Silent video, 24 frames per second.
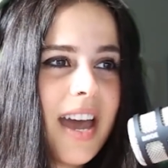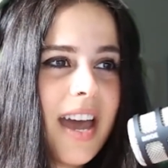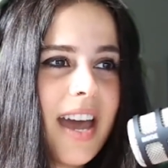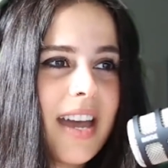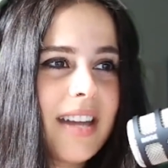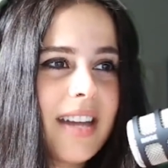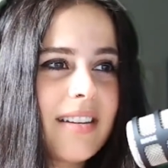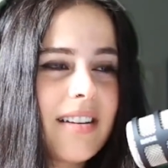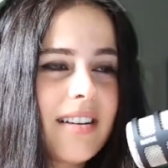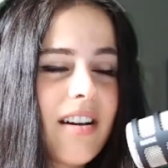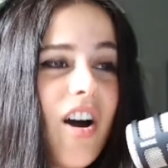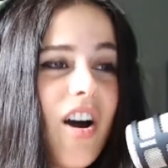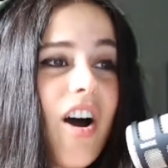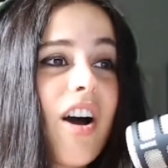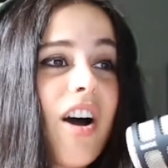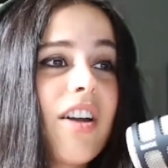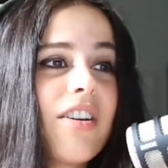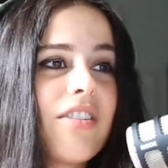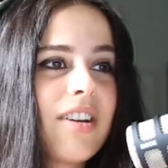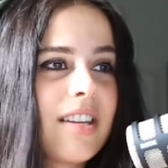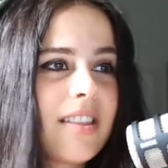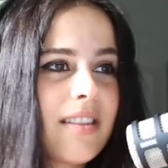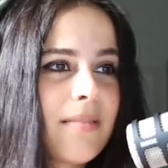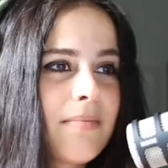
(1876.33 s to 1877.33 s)
and
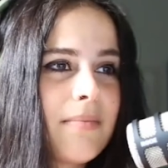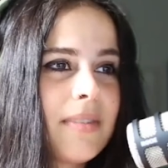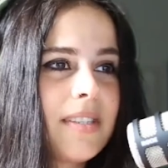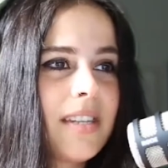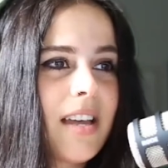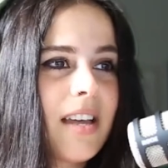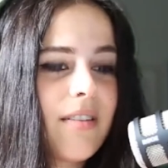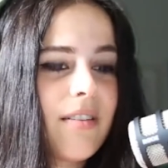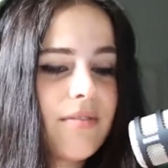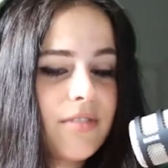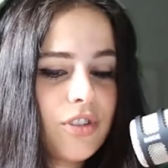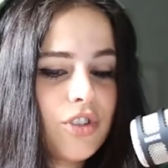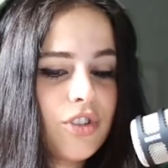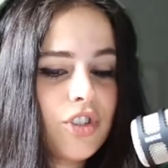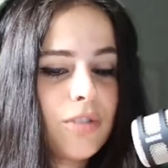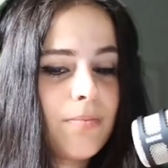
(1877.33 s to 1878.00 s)
honoring themselves and